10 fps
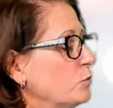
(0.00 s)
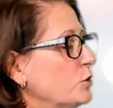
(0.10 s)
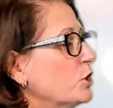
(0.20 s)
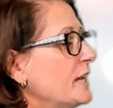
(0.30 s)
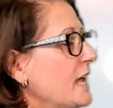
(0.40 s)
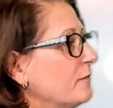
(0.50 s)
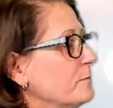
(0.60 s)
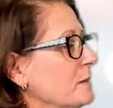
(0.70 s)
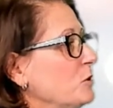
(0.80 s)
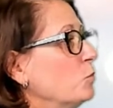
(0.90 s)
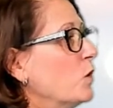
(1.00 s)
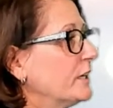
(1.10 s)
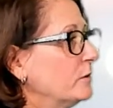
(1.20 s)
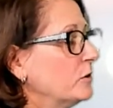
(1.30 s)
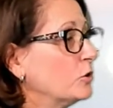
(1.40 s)
you're going to have maybe
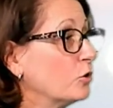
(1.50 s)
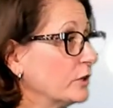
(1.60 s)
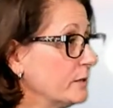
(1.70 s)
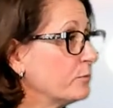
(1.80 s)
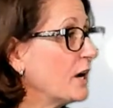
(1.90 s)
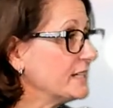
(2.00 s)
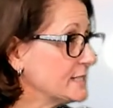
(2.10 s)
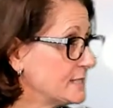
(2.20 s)
one girl get pregnant.